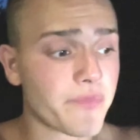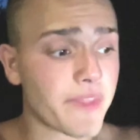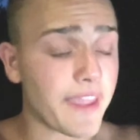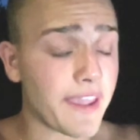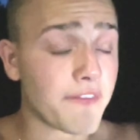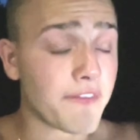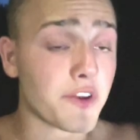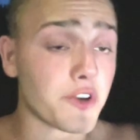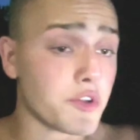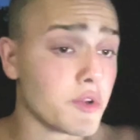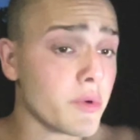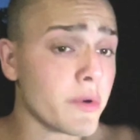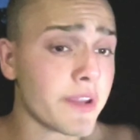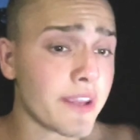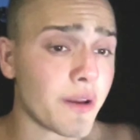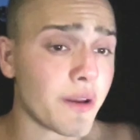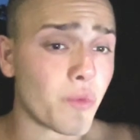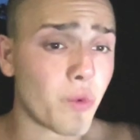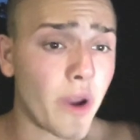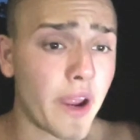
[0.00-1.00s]
if you're doing
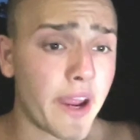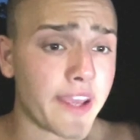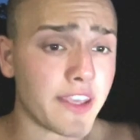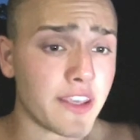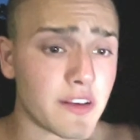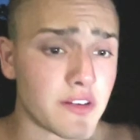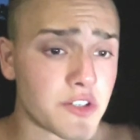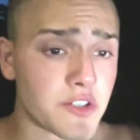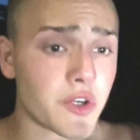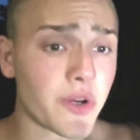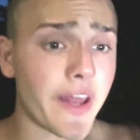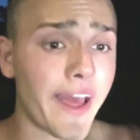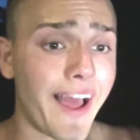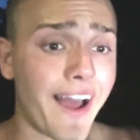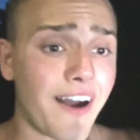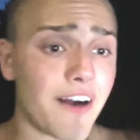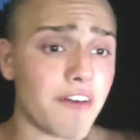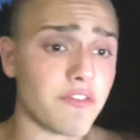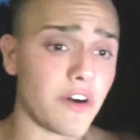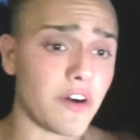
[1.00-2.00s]
it right, you should
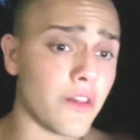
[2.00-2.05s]
have